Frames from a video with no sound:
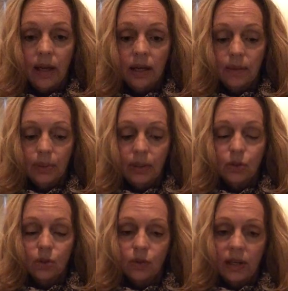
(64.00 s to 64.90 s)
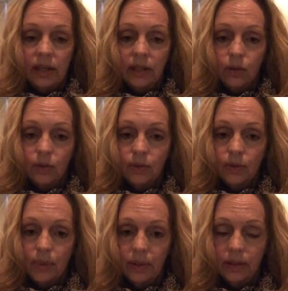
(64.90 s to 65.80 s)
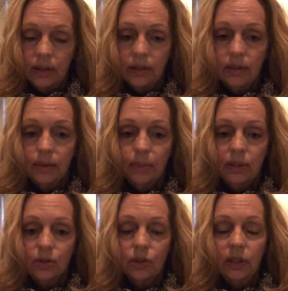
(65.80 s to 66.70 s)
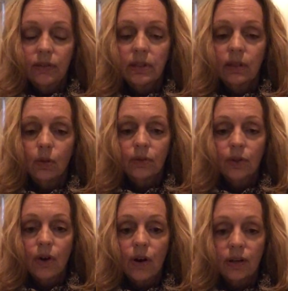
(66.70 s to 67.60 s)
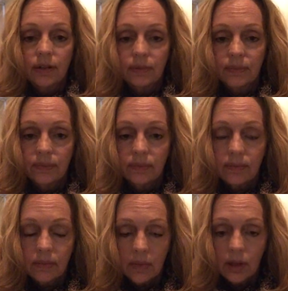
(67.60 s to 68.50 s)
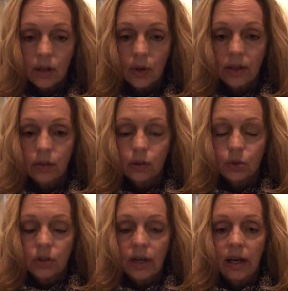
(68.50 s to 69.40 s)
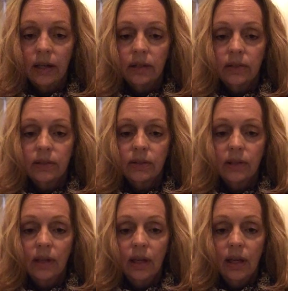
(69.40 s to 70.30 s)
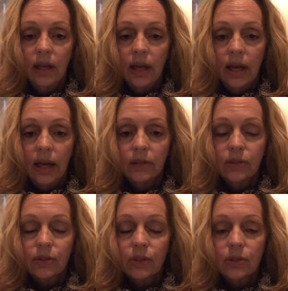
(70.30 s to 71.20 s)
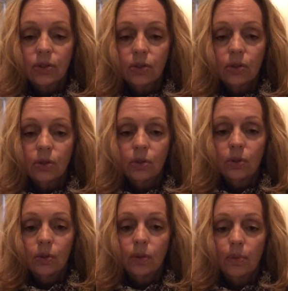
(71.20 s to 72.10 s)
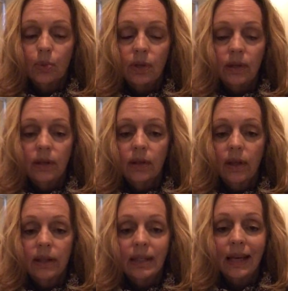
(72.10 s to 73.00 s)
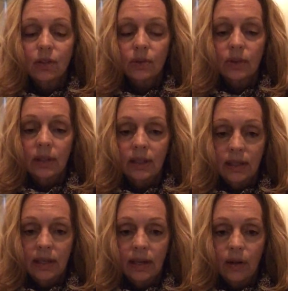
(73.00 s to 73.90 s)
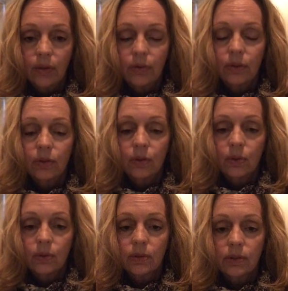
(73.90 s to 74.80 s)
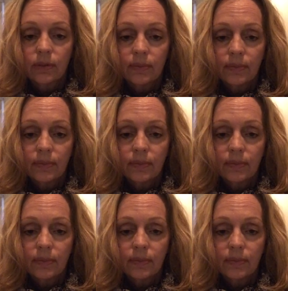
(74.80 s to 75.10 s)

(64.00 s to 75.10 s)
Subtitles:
and place your right hand over your belly, place your left hand over your heart. Go ahead and close your eyes and start to breathe naturally in and out through your nose.